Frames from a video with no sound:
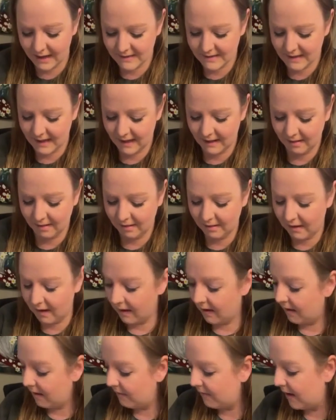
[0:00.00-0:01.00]
Yes, I
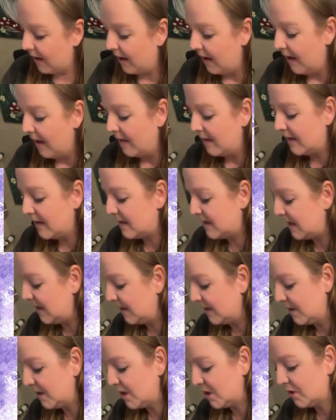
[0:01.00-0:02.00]
love the
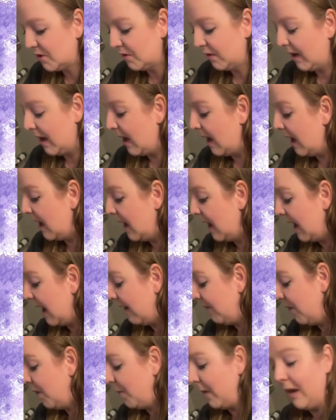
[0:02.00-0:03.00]
tiered tray.
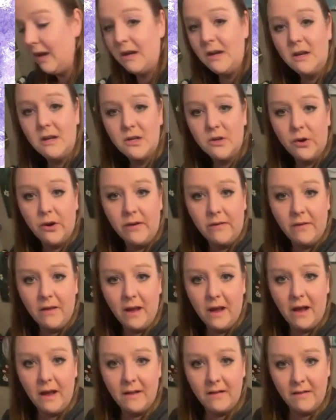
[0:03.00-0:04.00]
Have you painted yours
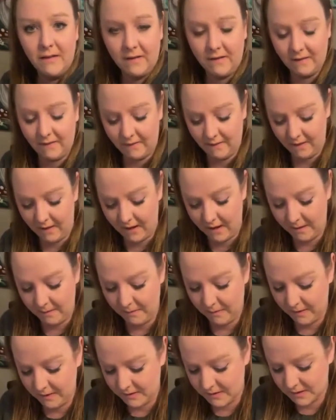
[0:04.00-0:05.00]
yet this
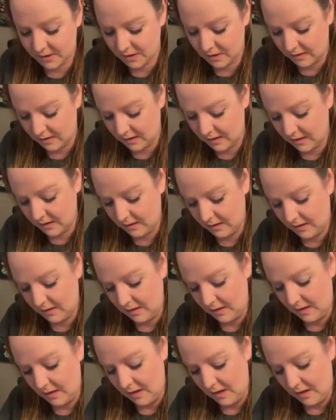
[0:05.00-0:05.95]
month, Shauna?